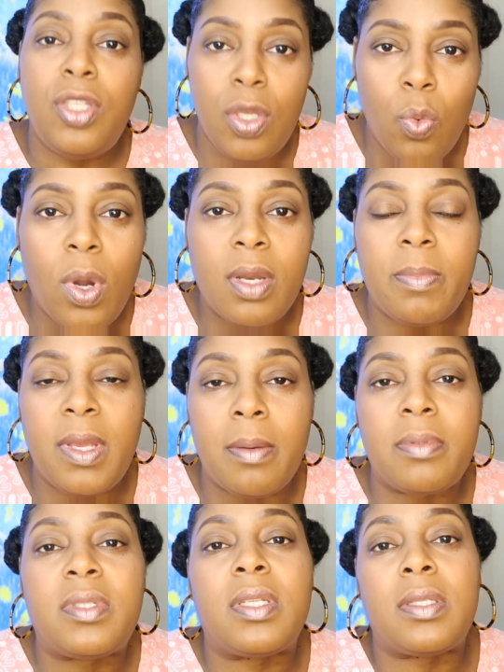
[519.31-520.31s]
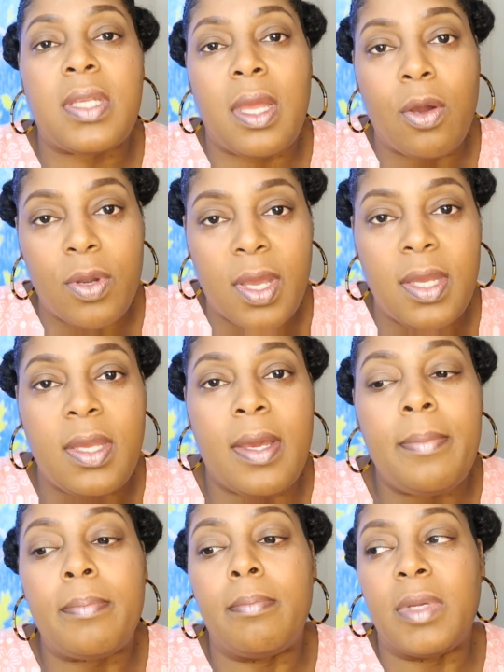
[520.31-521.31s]
you want to be able to say, okay,
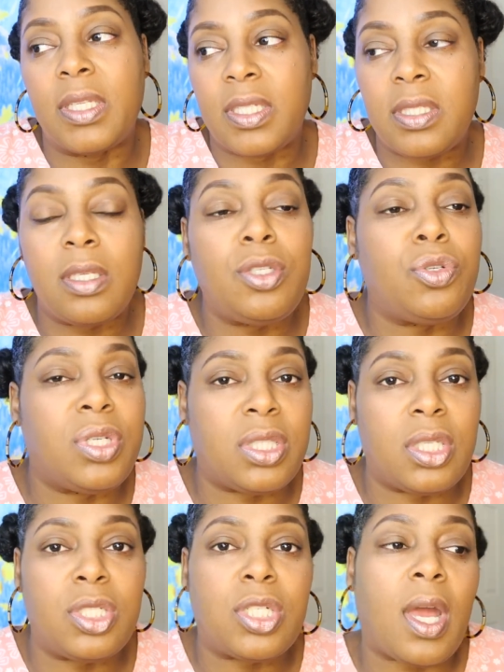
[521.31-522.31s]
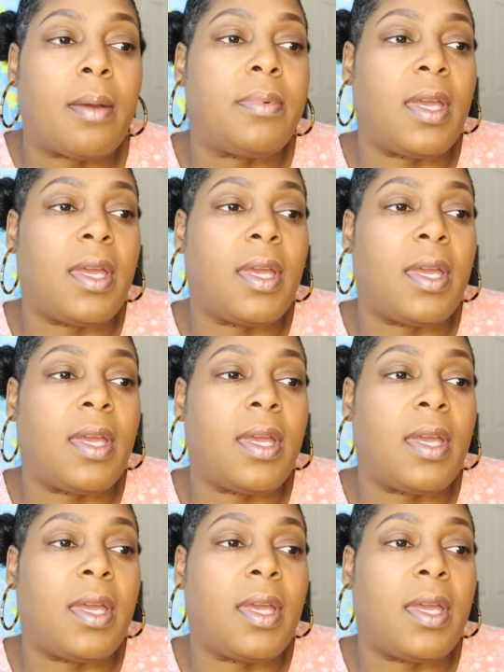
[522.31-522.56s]
yep, Melissa, you get the job.